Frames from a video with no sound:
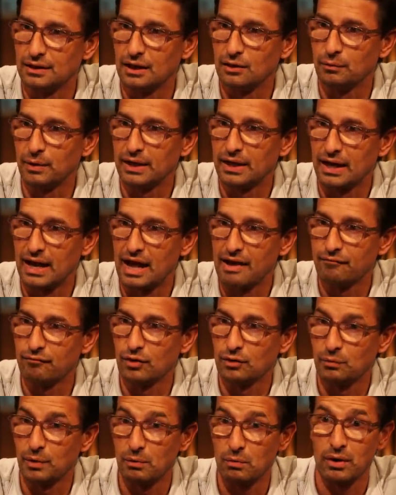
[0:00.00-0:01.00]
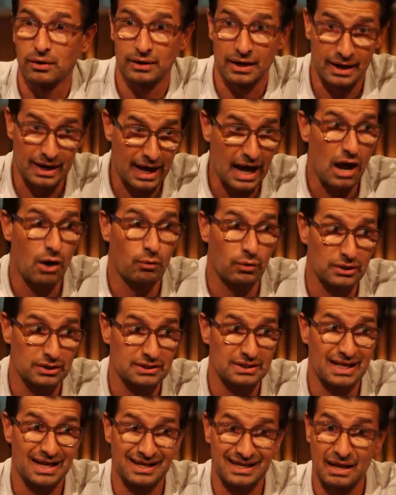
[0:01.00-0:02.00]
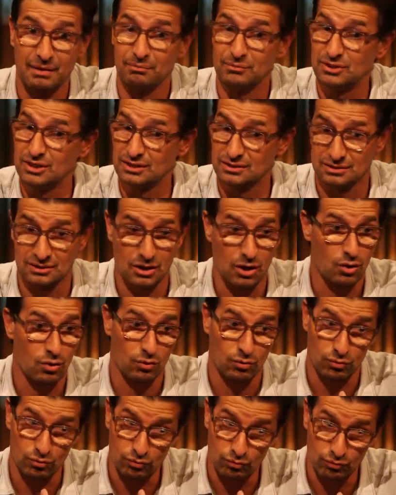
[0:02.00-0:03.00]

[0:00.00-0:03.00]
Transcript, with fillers: yeah. then we can have what we want. And now we're seeing them just go